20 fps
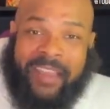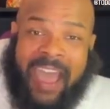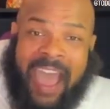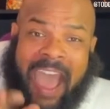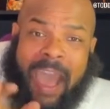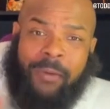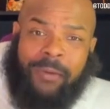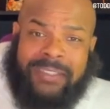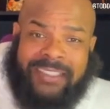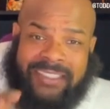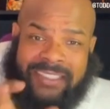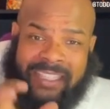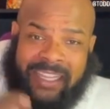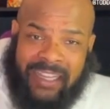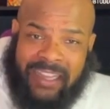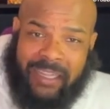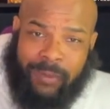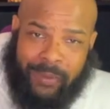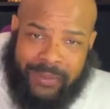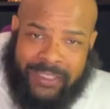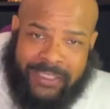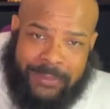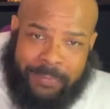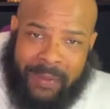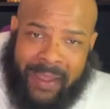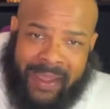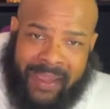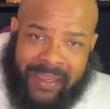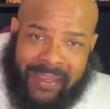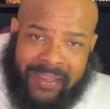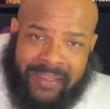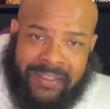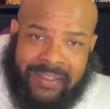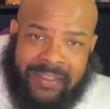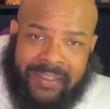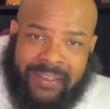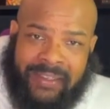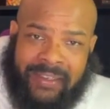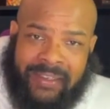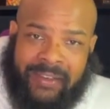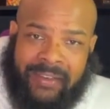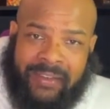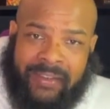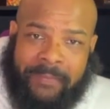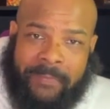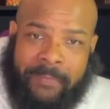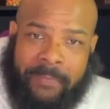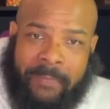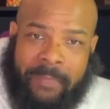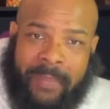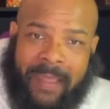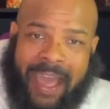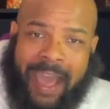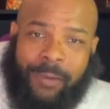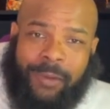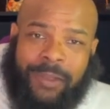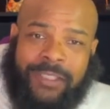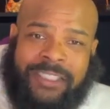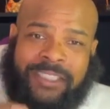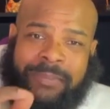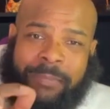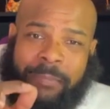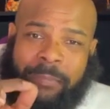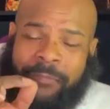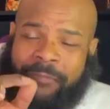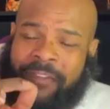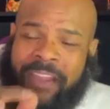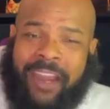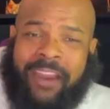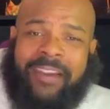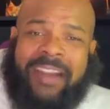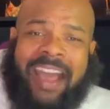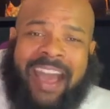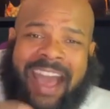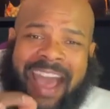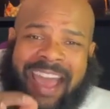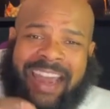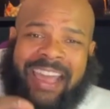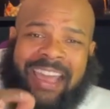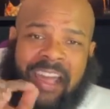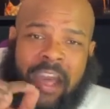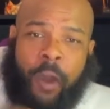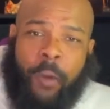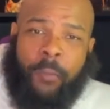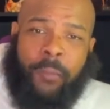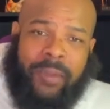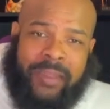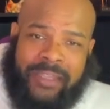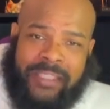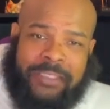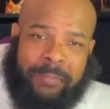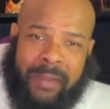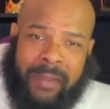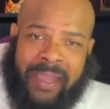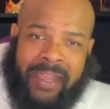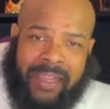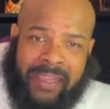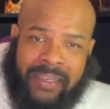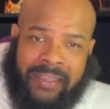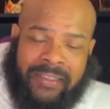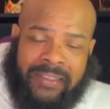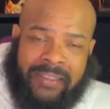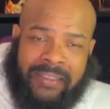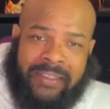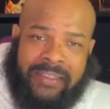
I was dealing with this pain. I was figuring out how to cope with this pain.